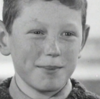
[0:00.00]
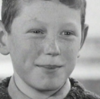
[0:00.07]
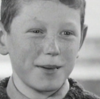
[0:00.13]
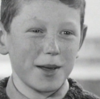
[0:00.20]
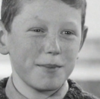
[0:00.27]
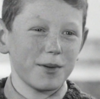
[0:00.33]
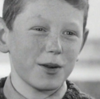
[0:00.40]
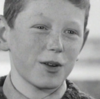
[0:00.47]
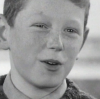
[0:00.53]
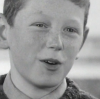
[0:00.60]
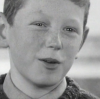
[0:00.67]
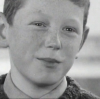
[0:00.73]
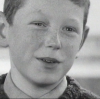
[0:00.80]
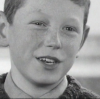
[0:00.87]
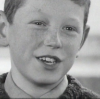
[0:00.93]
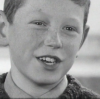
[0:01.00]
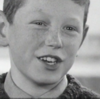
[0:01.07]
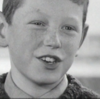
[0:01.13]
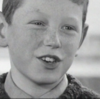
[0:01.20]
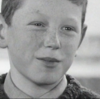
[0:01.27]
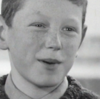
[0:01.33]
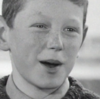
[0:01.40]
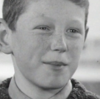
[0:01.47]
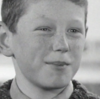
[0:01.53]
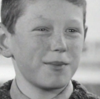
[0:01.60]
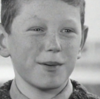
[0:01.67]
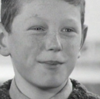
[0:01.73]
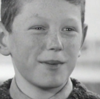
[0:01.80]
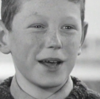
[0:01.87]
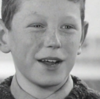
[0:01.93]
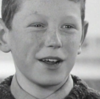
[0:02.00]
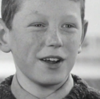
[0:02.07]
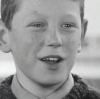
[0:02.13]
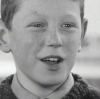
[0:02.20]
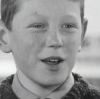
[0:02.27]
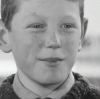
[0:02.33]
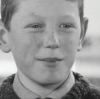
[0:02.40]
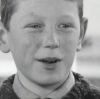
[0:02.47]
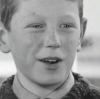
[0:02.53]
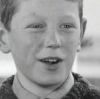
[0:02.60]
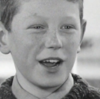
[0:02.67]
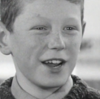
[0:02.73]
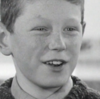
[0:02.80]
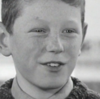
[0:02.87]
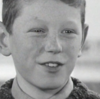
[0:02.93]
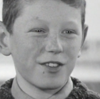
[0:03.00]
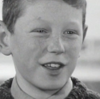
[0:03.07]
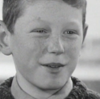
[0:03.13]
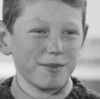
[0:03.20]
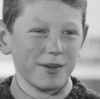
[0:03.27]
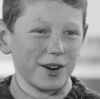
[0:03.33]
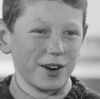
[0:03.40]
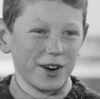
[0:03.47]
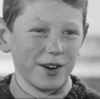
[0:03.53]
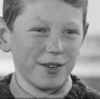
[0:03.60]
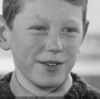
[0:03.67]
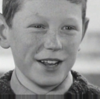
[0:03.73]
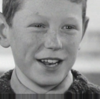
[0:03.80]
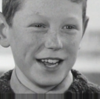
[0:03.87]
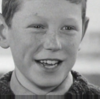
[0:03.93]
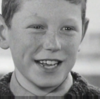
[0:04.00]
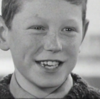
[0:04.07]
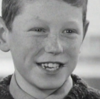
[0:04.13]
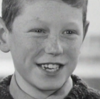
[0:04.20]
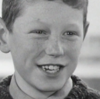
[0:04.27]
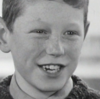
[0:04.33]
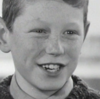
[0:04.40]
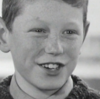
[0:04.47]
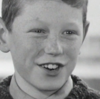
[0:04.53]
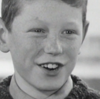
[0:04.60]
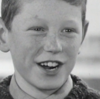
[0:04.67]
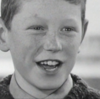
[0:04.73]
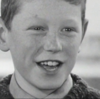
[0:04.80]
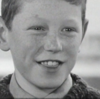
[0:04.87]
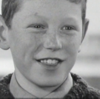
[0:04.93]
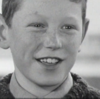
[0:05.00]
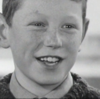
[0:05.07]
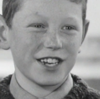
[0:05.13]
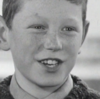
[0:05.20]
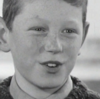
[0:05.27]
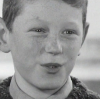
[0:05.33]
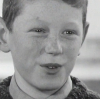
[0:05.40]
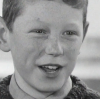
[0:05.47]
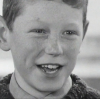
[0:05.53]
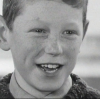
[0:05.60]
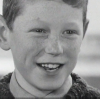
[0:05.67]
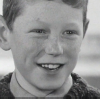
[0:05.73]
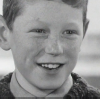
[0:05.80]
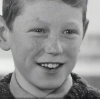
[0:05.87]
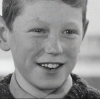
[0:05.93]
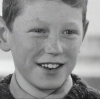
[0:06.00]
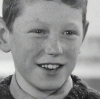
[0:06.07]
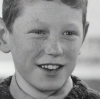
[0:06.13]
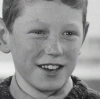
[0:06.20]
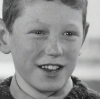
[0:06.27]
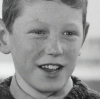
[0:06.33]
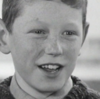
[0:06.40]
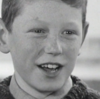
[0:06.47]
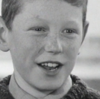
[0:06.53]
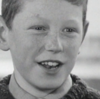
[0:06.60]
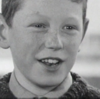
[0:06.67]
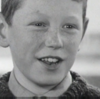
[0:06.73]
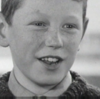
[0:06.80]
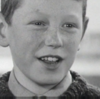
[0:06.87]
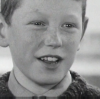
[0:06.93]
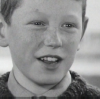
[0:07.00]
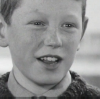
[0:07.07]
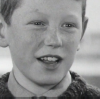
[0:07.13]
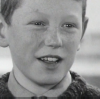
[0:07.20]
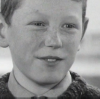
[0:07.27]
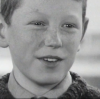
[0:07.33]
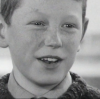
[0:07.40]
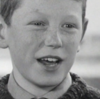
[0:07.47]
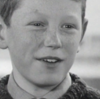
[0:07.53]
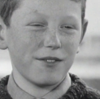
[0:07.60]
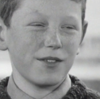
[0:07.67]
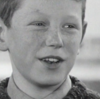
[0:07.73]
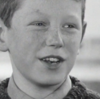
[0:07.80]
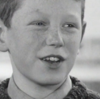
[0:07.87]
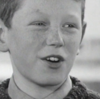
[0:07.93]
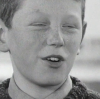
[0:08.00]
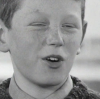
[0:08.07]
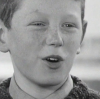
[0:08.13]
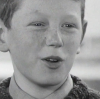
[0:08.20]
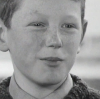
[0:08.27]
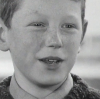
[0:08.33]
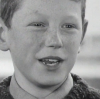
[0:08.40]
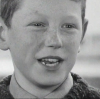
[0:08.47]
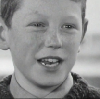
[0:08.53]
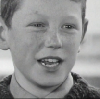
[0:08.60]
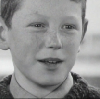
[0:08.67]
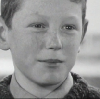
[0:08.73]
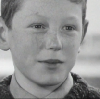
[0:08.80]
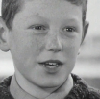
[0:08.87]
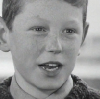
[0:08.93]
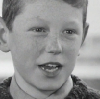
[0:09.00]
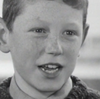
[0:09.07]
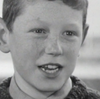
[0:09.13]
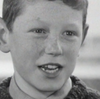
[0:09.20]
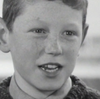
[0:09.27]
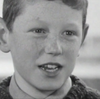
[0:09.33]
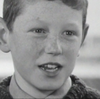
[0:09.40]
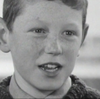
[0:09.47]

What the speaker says: People call me Ginger Pop, but I don't think my hair really is ginger. I think it's red. And when they call me names, I